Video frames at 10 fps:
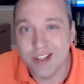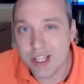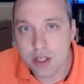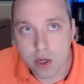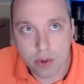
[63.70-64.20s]
a
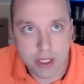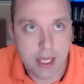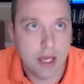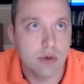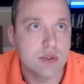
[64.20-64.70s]
Lino
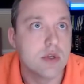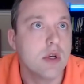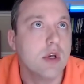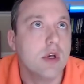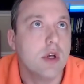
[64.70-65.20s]
account.
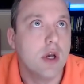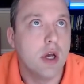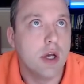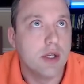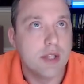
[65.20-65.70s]

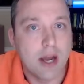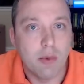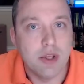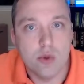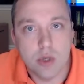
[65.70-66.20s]
Uh,
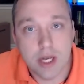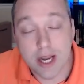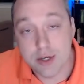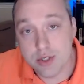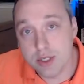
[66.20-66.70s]
that way you can
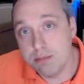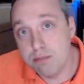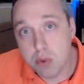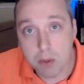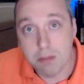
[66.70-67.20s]
actually
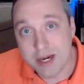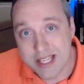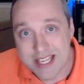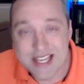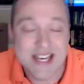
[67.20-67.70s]
put
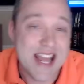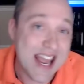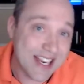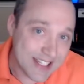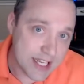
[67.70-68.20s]
money in
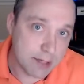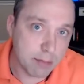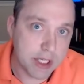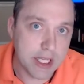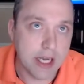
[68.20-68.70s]
and
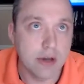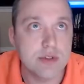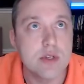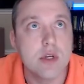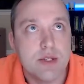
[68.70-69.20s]
take money
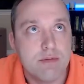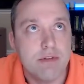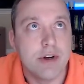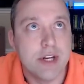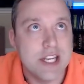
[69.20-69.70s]
out. It's
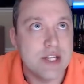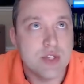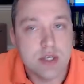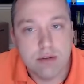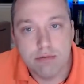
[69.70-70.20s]
very
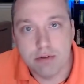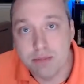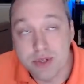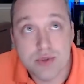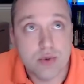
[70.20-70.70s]
easy
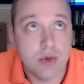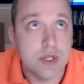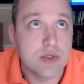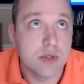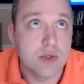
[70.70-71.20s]
from this
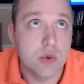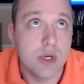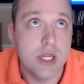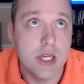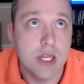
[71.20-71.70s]
screen. So let's
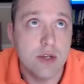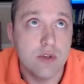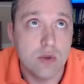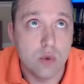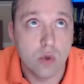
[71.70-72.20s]
go ahead
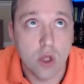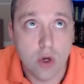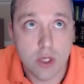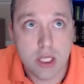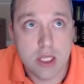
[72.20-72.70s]
and do
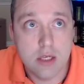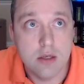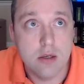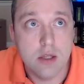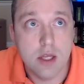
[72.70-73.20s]

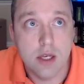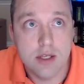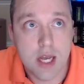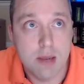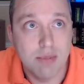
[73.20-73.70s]
login
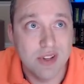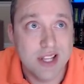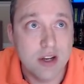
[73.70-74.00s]
and type